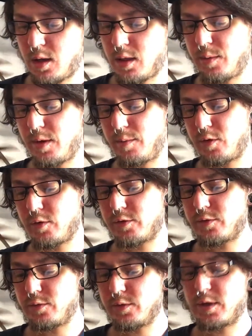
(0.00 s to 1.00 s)
We have
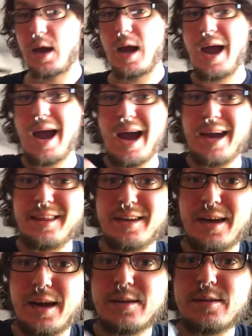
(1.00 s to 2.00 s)
McChrystal's Highland
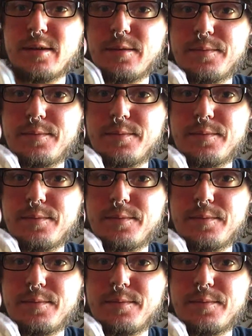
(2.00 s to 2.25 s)
Ice.